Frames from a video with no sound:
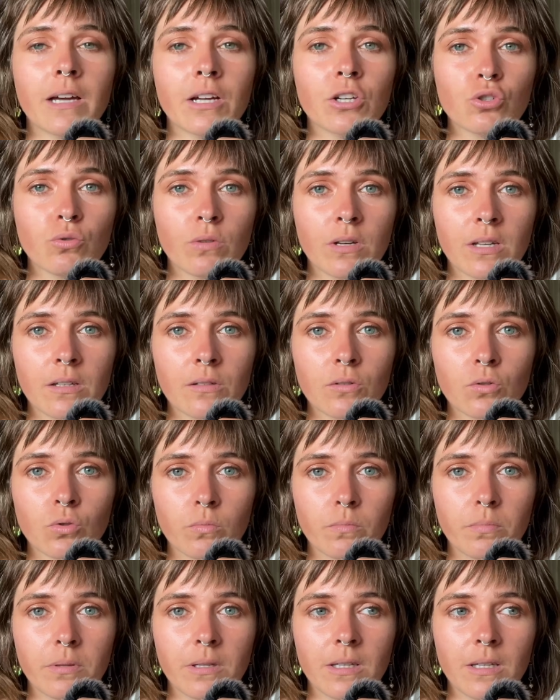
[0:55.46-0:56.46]
shooting to
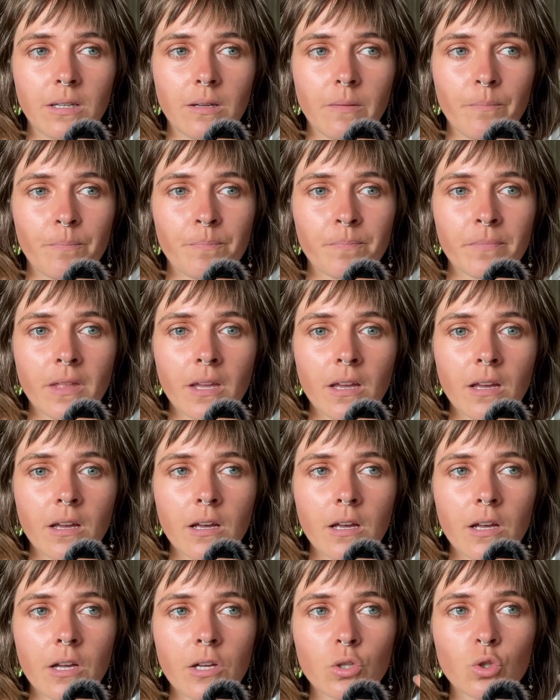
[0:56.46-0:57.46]
be
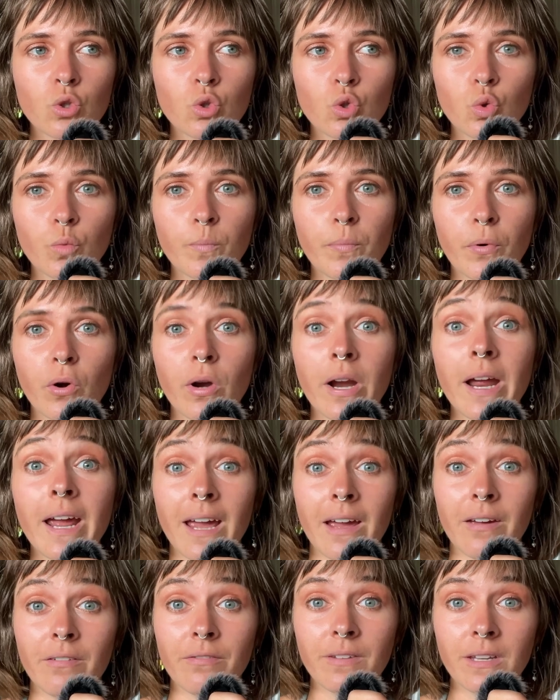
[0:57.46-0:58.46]
super
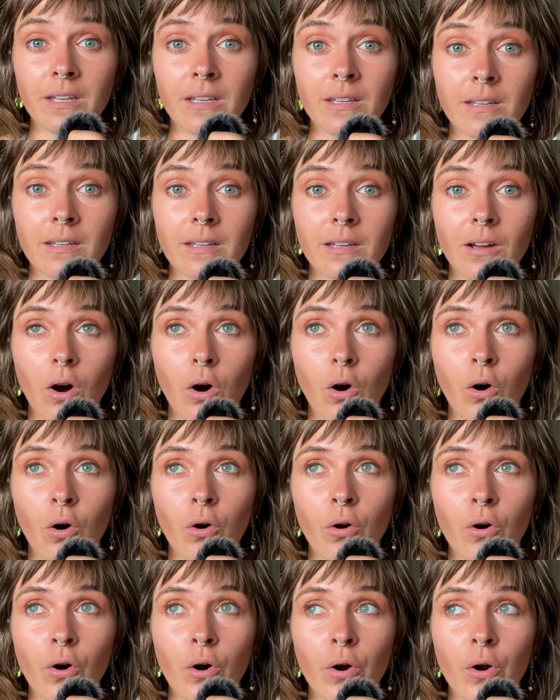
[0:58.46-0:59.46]
heavy
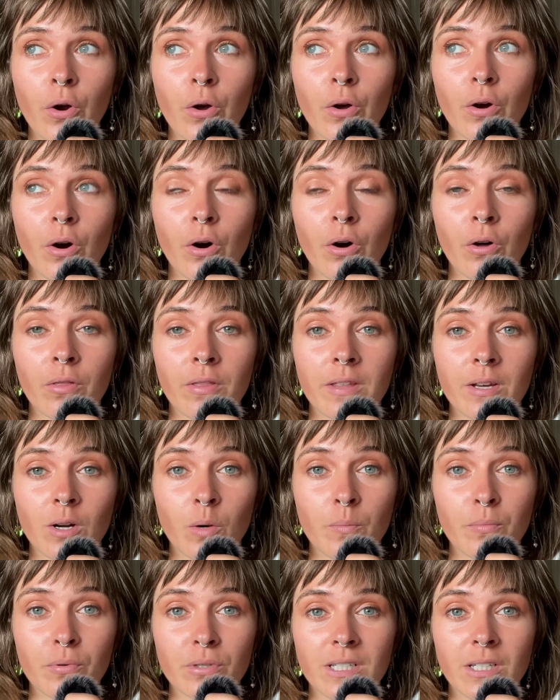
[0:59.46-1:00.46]
or on the
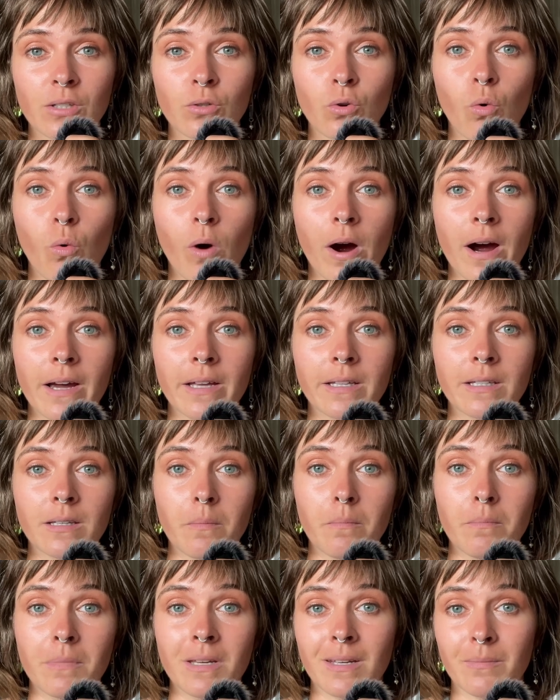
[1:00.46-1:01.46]
opposite quite
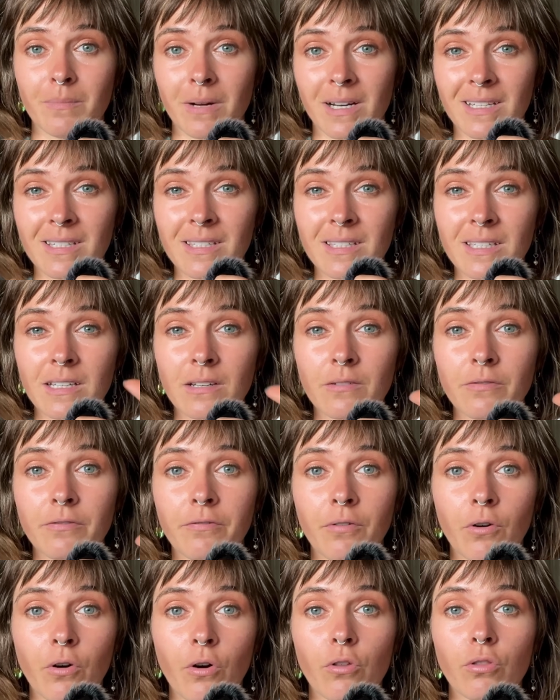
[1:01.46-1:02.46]
minimalistic
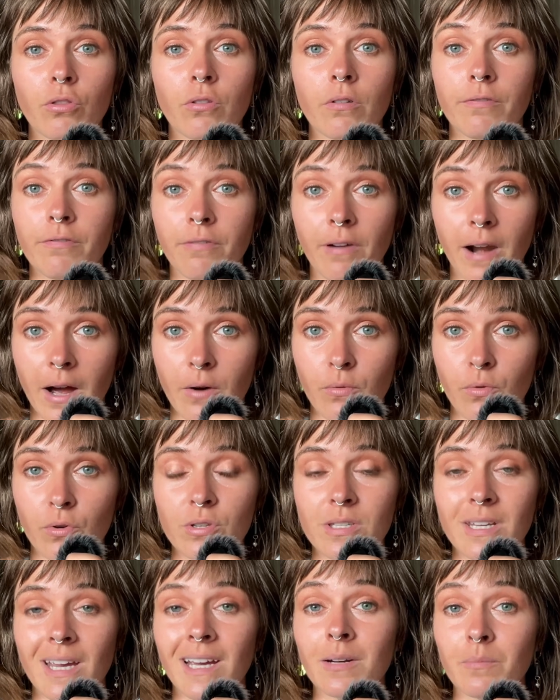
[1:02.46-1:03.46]
for the
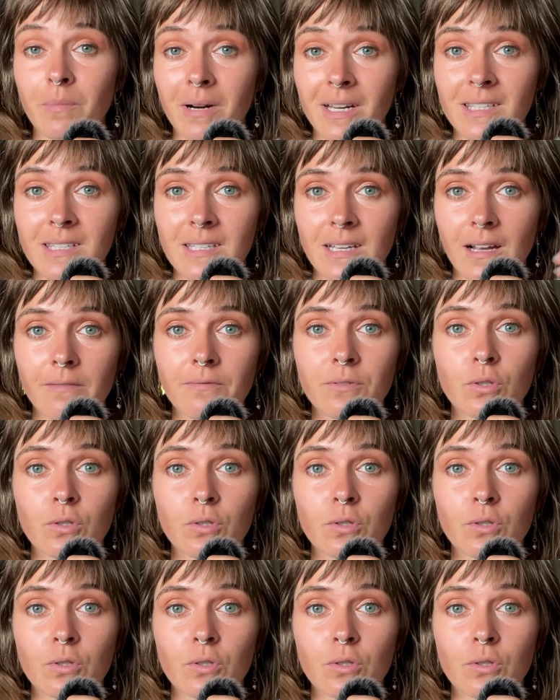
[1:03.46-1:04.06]
flowers and myself